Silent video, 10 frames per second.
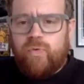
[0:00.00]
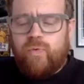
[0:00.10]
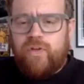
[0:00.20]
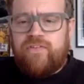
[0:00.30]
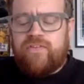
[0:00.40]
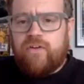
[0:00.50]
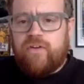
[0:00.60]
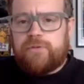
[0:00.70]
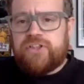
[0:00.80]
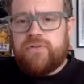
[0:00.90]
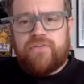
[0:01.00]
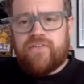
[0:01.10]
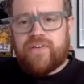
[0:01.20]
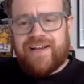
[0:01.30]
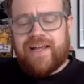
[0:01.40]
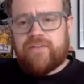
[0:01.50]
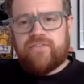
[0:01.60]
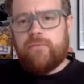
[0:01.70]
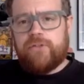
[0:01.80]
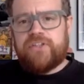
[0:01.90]
this is an opportunity to collect
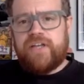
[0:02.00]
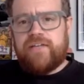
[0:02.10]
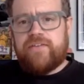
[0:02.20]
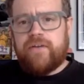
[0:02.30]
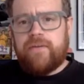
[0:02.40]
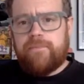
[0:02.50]
so much data.